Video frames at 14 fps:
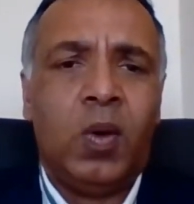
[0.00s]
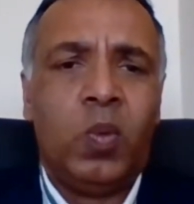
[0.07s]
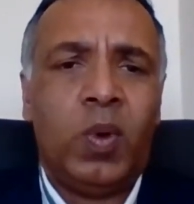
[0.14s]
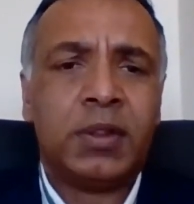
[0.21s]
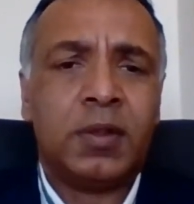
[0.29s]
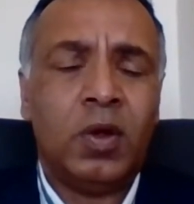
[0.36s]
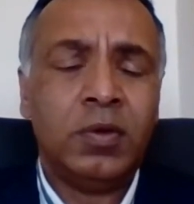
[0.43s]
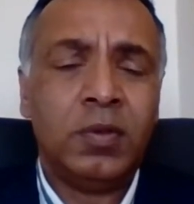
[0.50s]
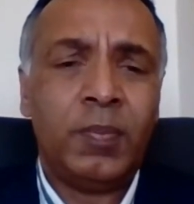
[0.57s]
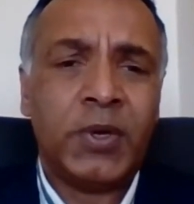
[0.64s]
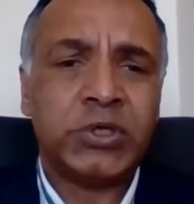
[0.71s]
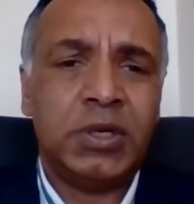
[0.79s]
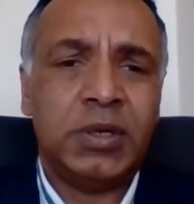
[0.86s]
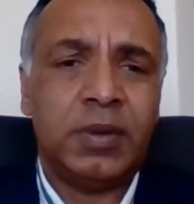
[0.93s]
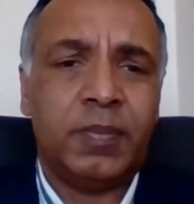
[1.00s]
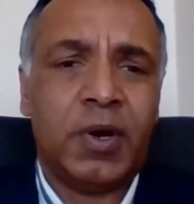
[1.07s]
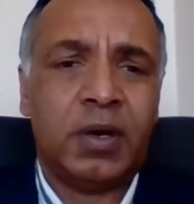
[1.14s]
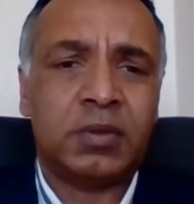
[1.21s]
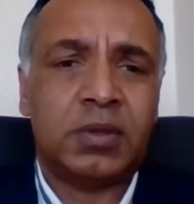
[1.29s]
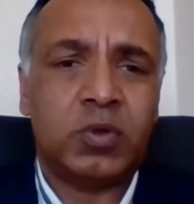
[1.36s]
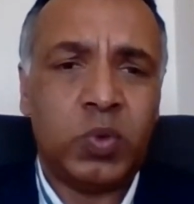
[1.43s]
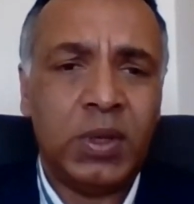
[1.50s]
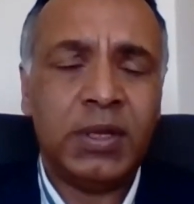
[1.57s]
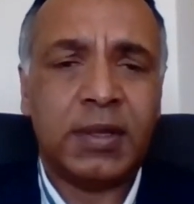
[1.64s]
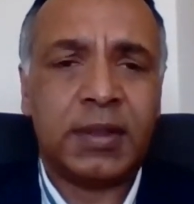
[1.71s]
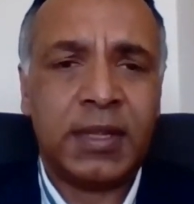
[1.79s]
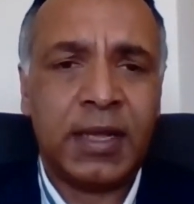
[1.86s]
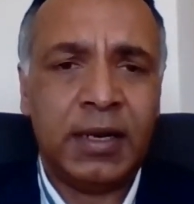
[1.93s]
What's so special about
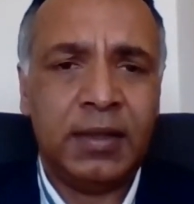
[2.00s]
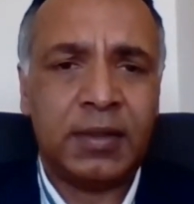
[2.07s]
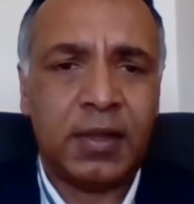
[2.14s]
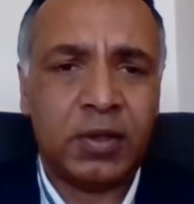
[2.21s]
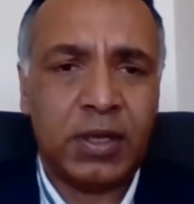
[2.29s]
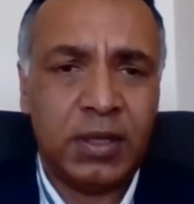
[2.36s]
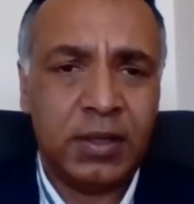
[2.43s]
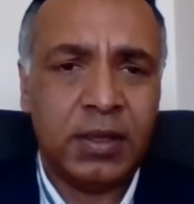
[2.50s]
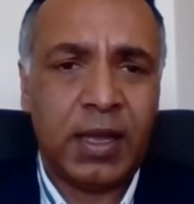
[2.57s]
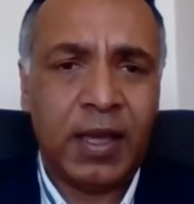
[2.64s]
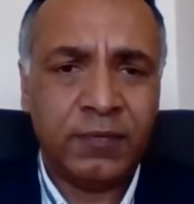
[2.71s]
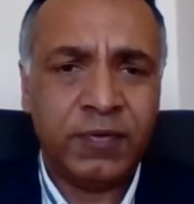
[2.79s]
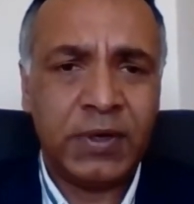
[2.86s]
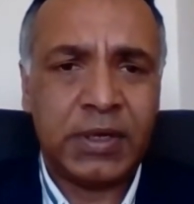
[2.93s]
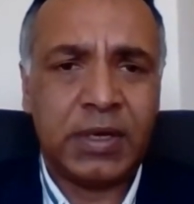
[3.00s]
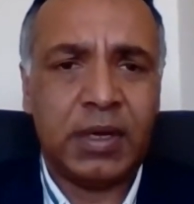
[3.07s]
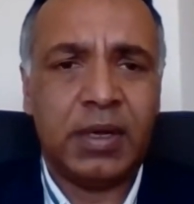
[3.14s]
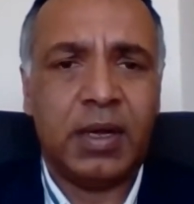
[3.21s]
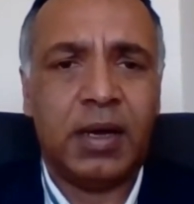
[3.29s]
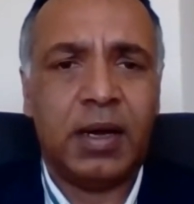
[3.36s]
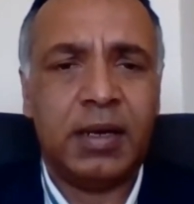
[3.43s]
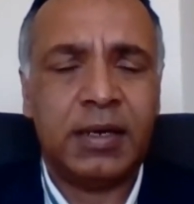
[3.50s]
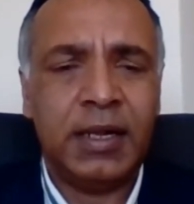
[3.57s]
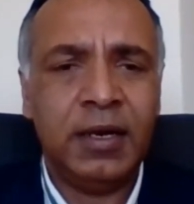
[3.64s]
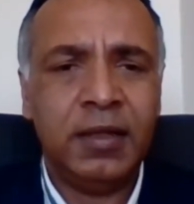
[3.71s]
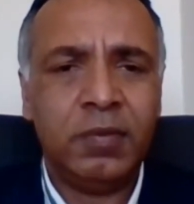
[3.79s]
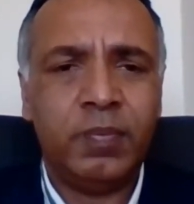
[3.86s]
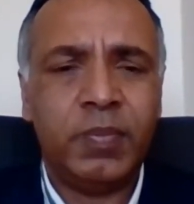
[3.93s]
doing the study in Africa
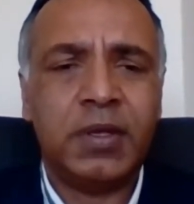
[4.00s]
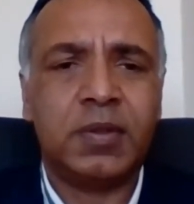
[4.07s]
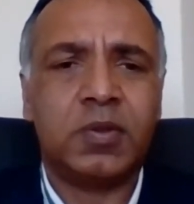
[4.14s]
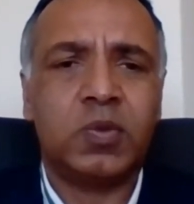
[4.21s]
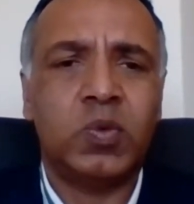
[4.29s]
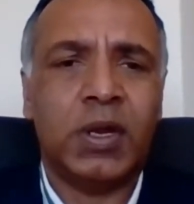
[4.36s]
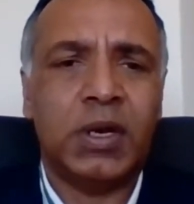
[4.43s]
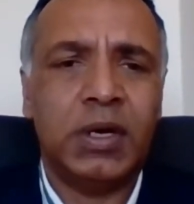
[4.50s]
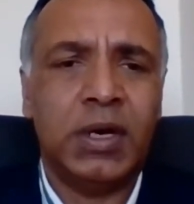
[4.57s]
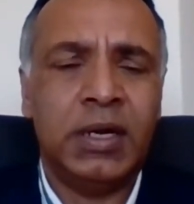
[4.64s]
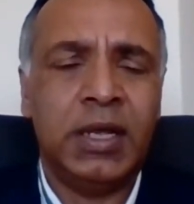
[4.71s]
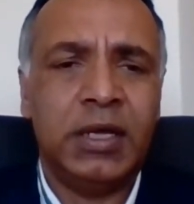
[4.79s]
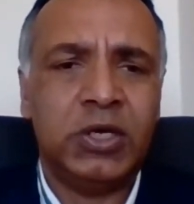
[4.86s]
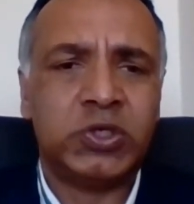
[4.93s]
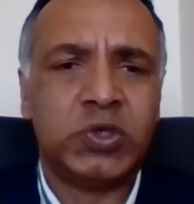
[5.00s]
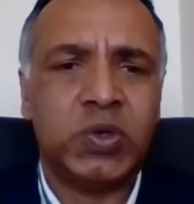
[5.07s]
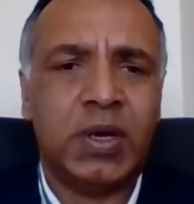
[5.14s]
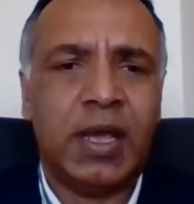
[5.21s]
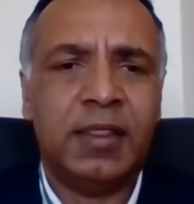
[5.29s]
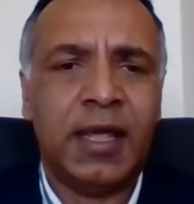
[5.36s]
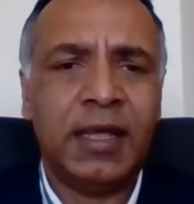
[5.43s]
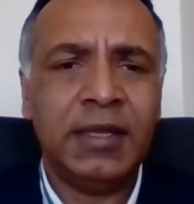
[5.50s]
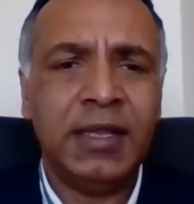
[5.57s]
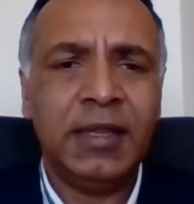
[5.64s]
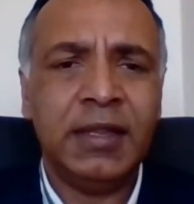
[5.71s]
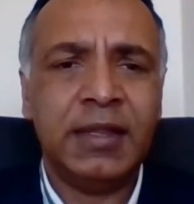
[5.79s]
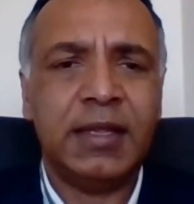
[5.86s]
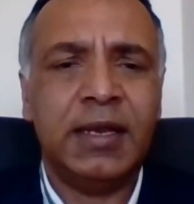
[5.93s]
really speaks to an earlier issue, and
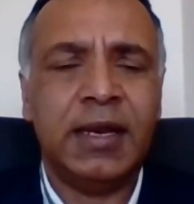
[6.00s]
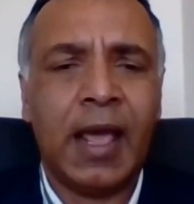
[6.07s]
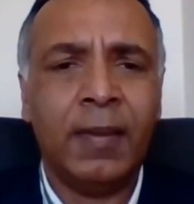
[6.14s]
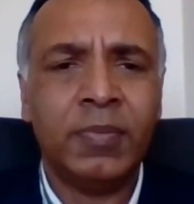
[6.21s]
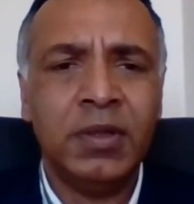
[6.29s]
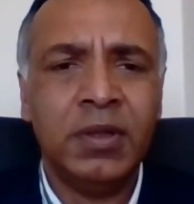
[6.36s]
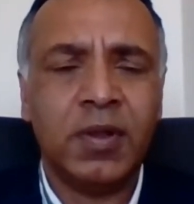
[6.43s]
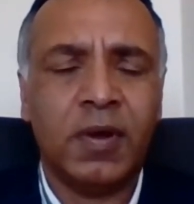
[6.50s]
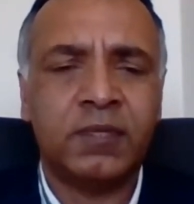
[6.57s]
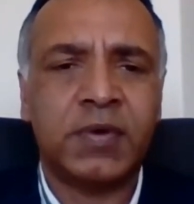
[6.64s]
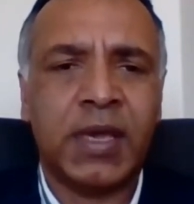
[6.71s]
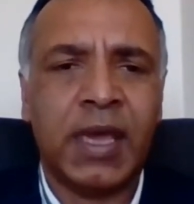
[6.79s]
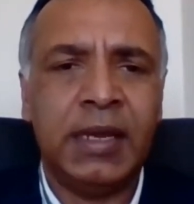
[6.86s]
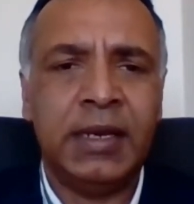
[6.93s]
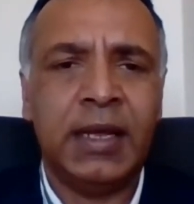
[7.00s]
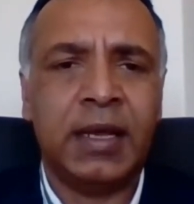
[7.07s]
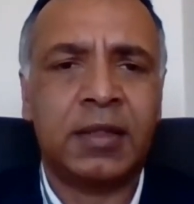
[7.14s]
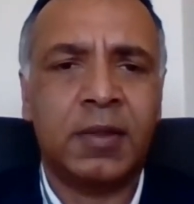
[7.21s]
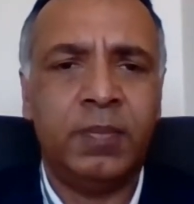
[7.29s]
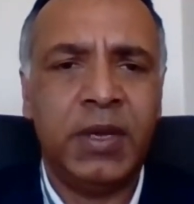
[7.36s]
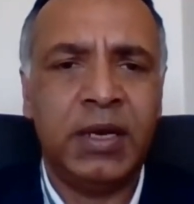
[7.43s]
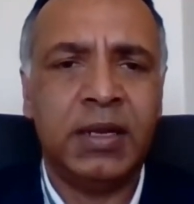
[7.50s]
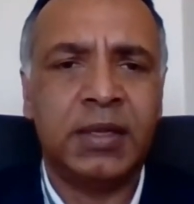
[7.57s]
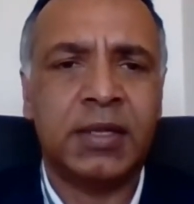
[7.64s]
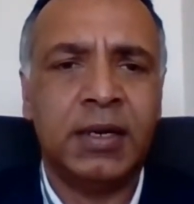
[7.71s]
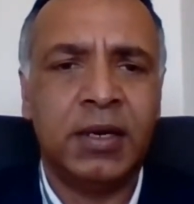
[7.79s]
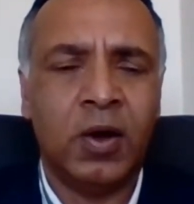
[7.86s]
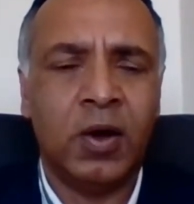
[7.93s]
that is in the absence of gaining
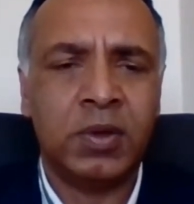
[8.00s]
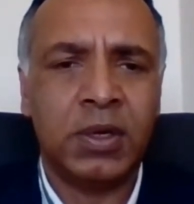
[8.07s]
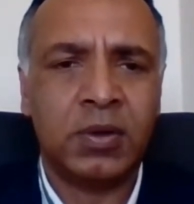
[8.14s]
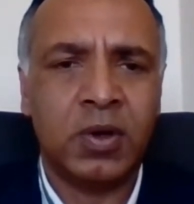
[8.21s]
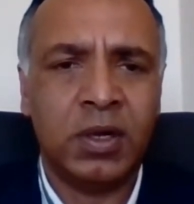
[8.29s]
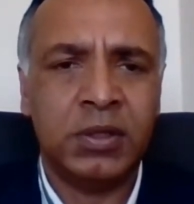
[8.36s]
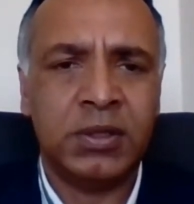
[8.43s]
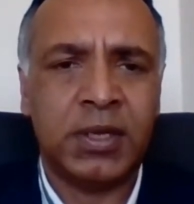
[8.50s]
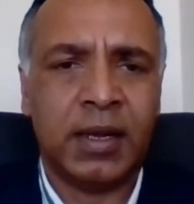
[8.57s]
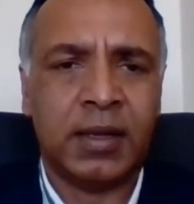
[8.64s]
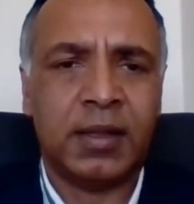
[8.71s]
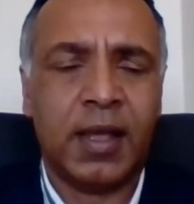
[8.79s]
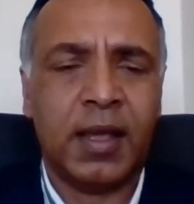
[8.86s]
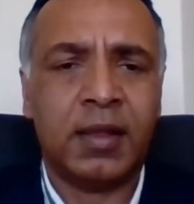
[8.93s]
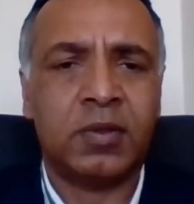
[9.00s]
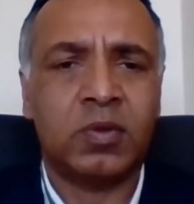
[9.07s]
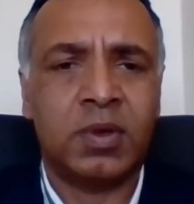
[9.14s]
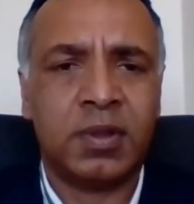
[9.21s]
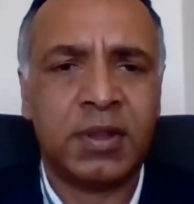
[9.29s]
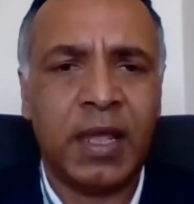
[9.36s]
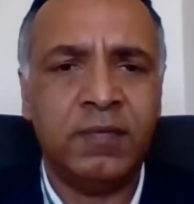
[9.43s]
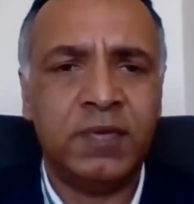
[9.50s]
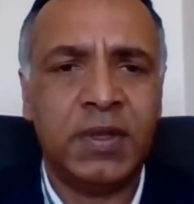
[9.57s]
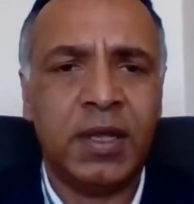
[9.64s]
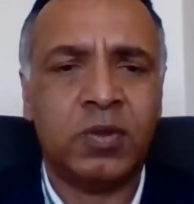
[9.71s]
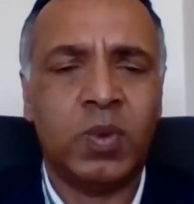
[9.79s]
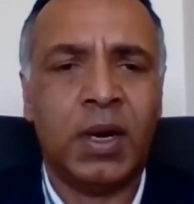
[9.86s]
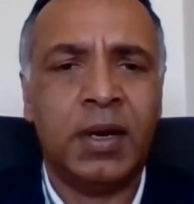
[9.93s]
experience in a local context as to the
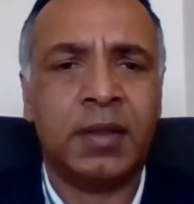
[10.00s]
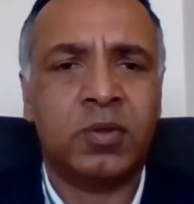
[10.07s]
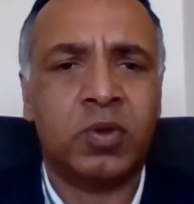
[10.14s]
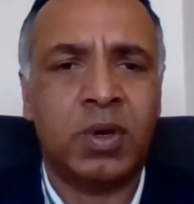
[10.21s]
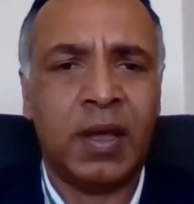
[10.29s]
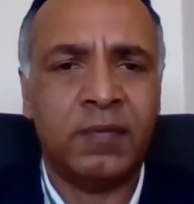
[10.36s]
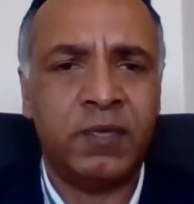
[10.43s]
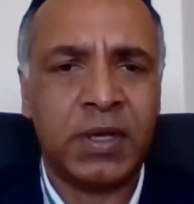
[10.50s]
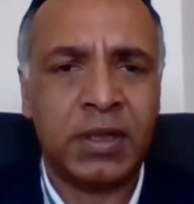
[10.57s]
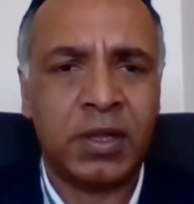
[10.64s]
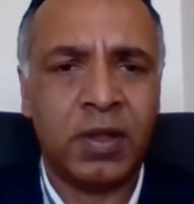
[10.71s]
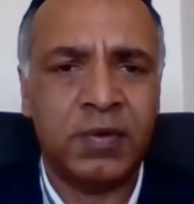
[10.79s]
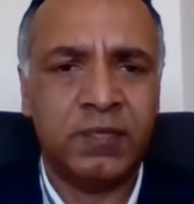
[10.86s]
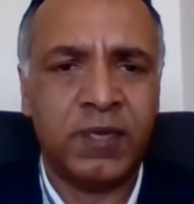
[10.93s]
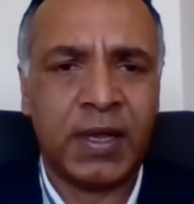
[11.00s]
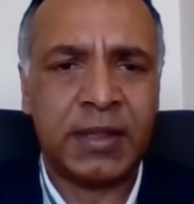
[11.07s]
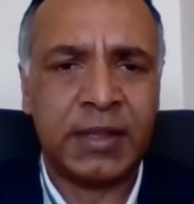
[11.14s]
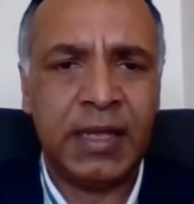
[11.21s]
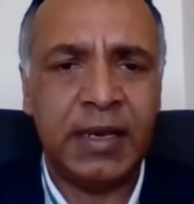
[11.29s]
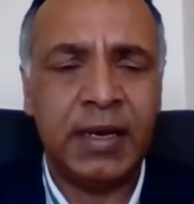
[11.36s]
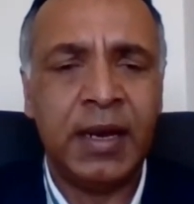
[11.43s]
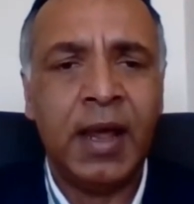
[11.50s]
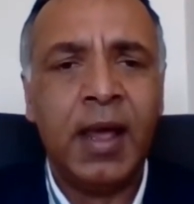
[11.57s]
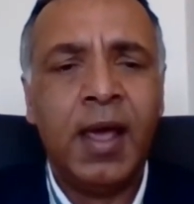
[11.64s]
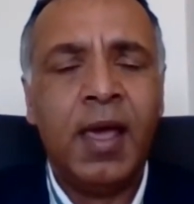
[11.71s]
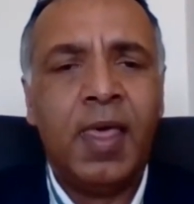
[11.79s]
safety as well as to the efficacy of the vaccine,